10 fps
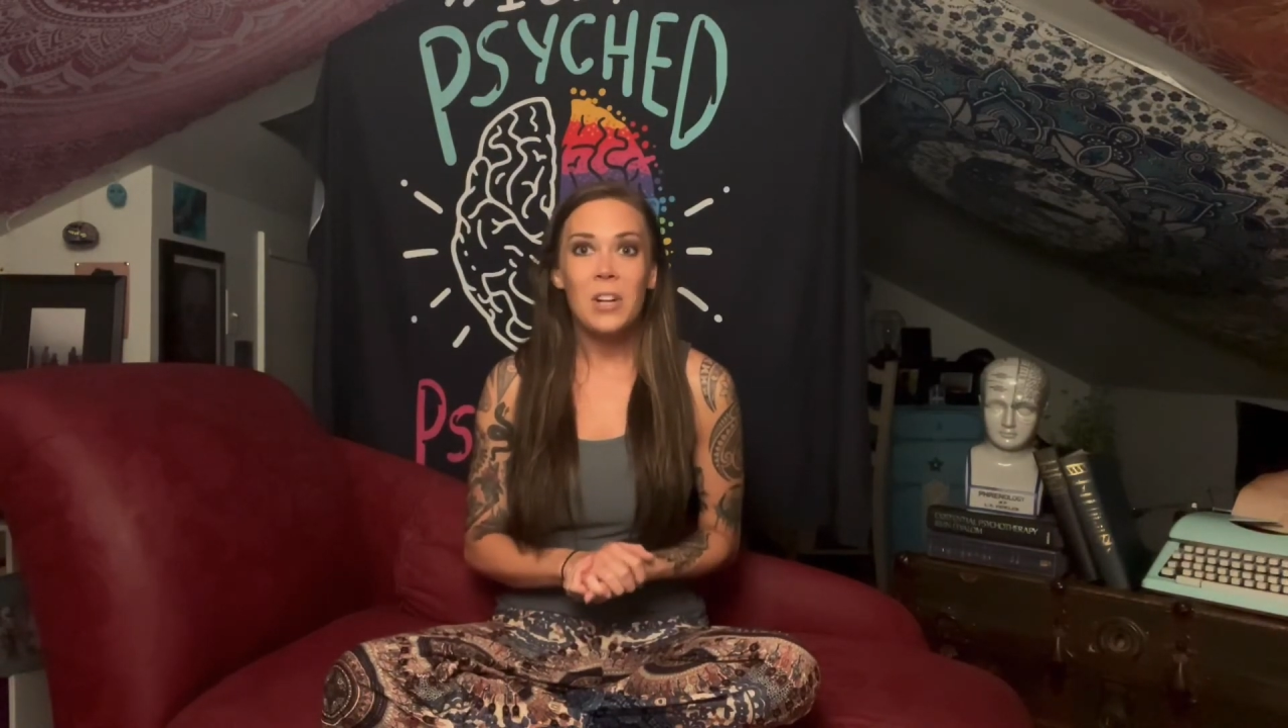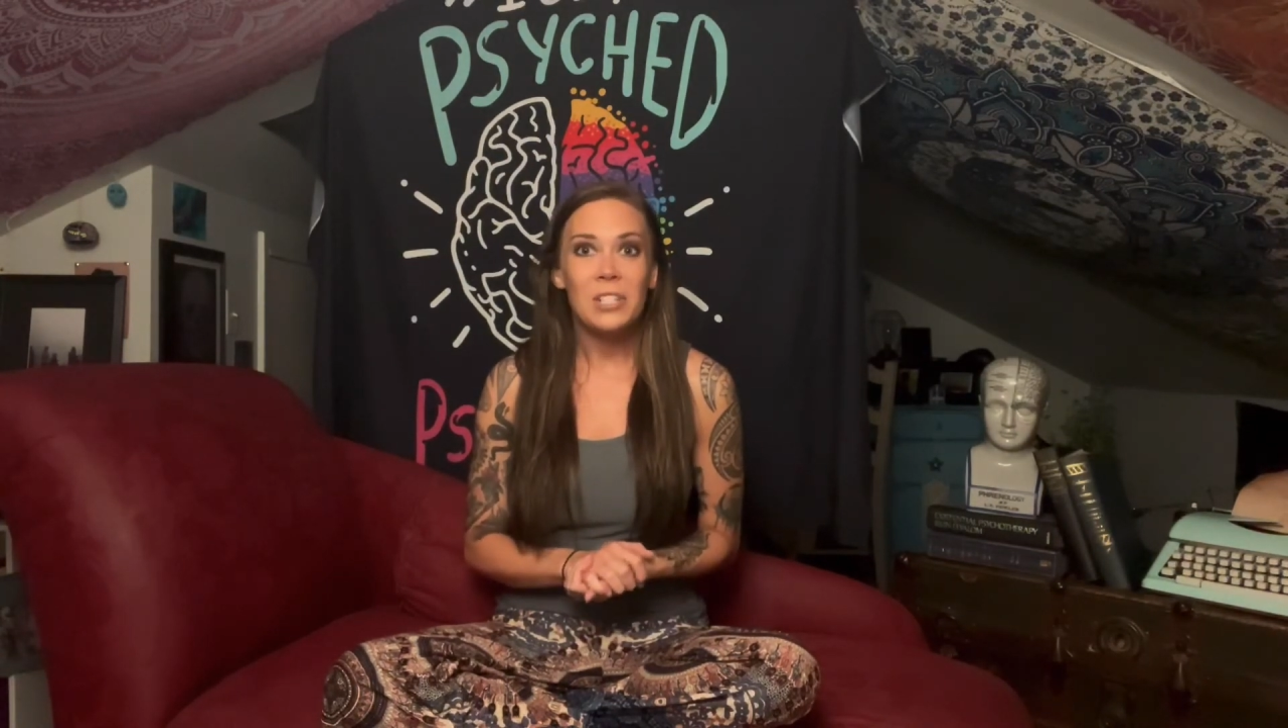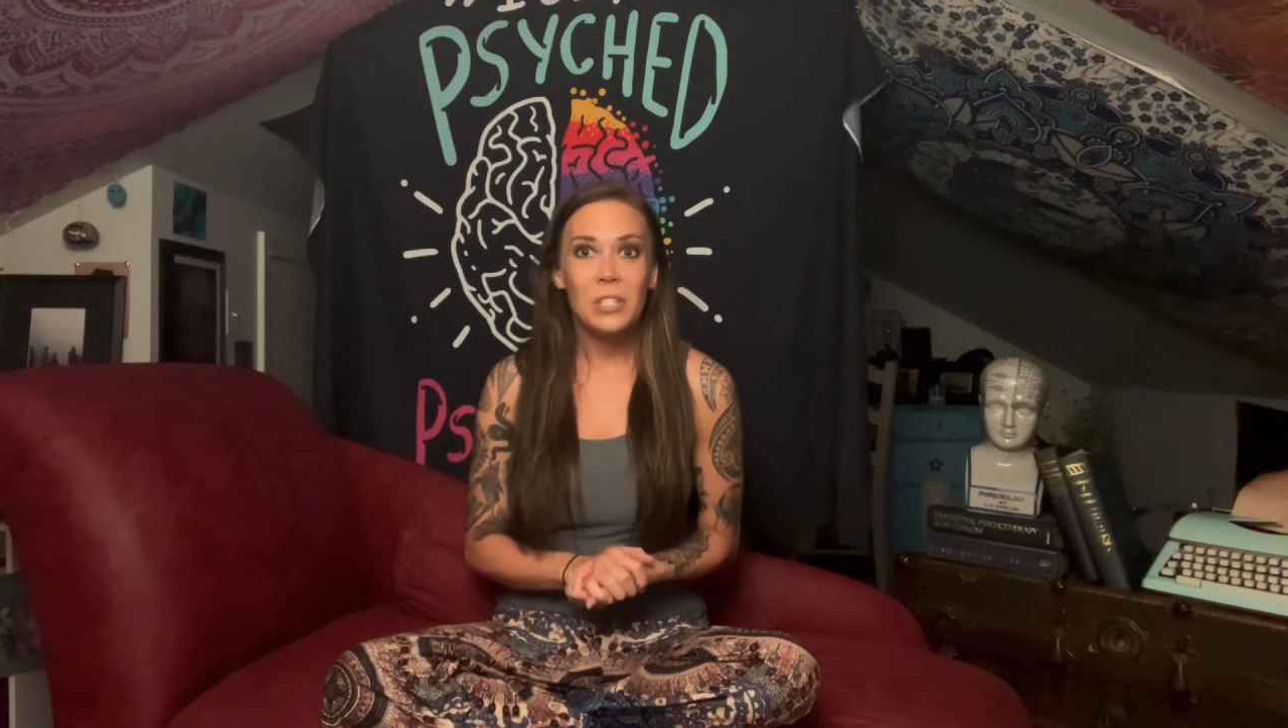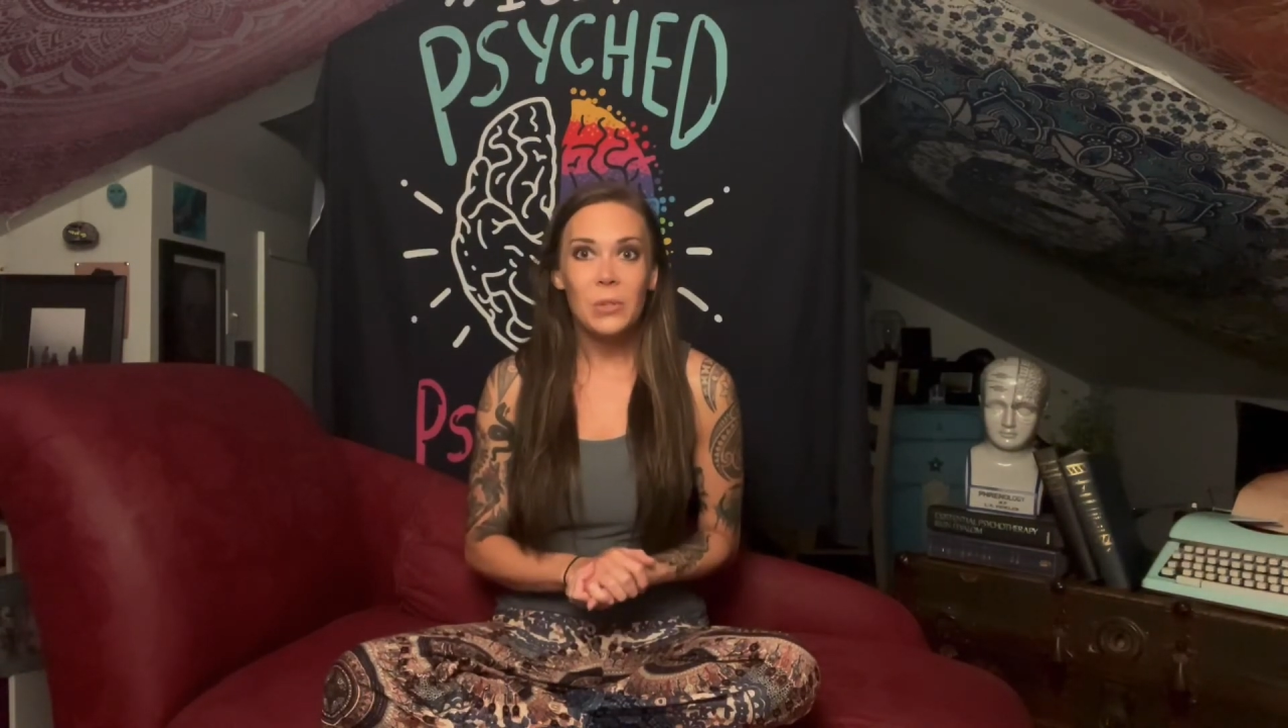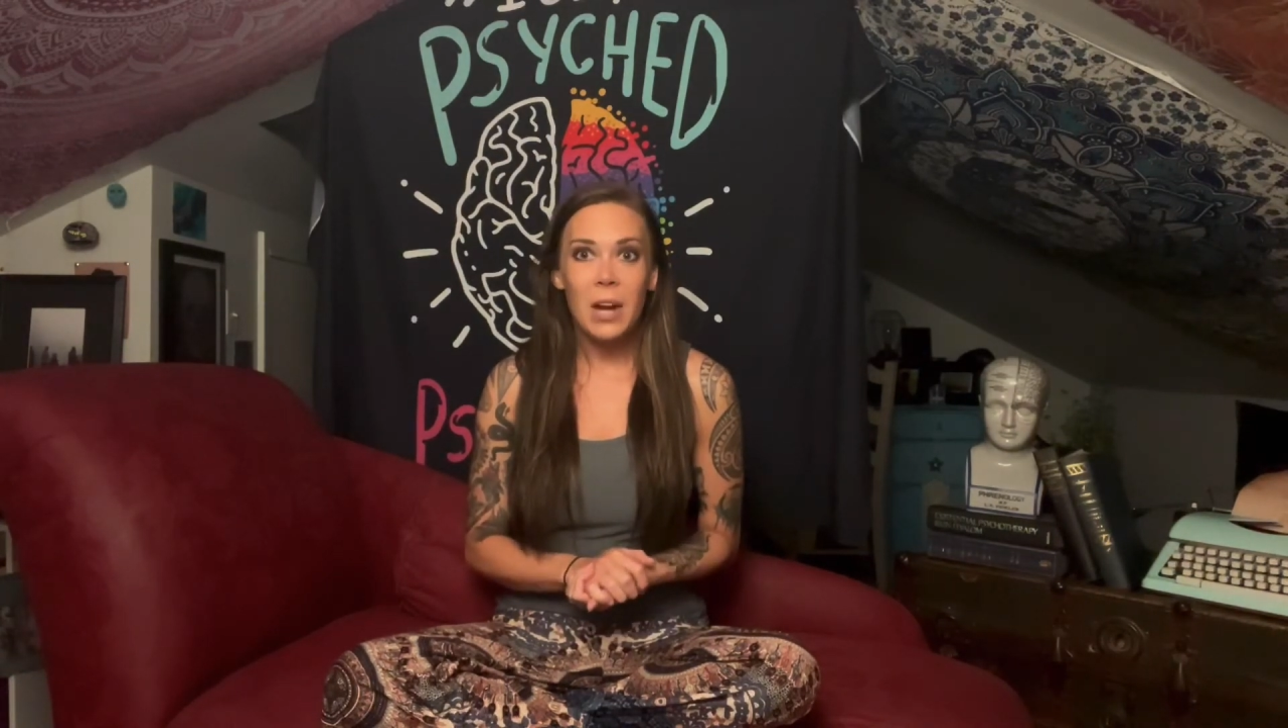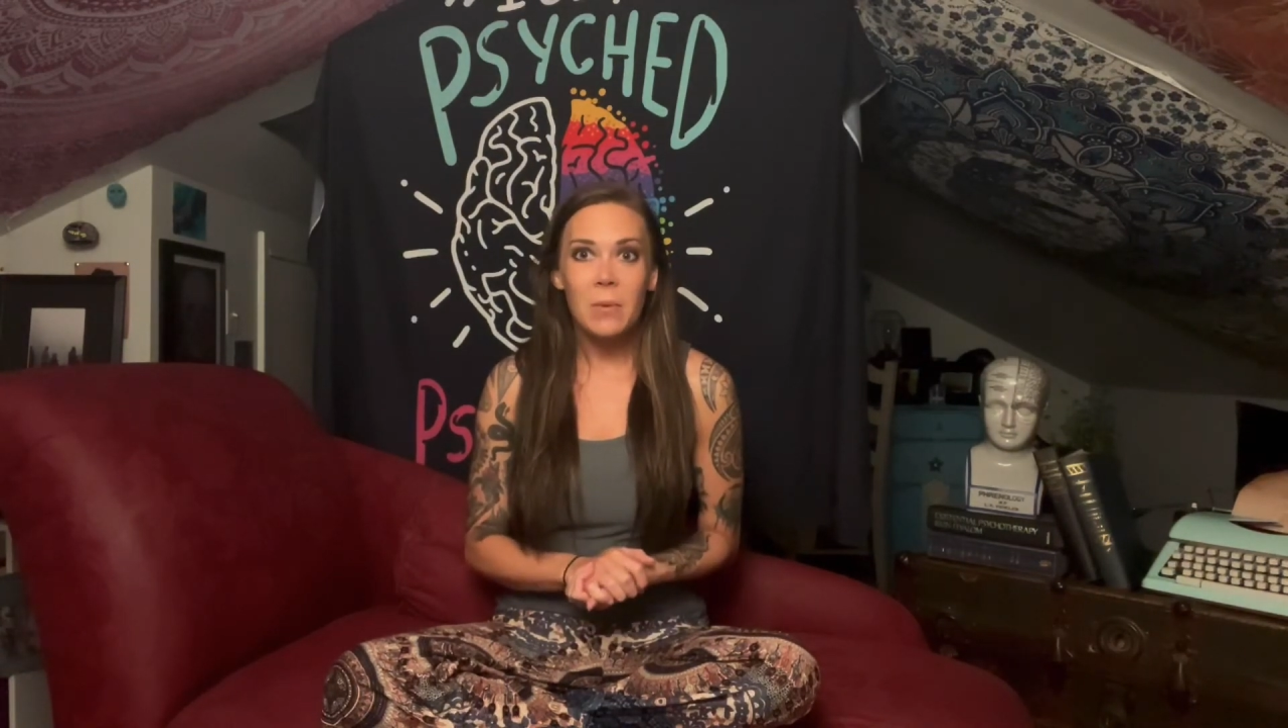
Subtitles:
to describe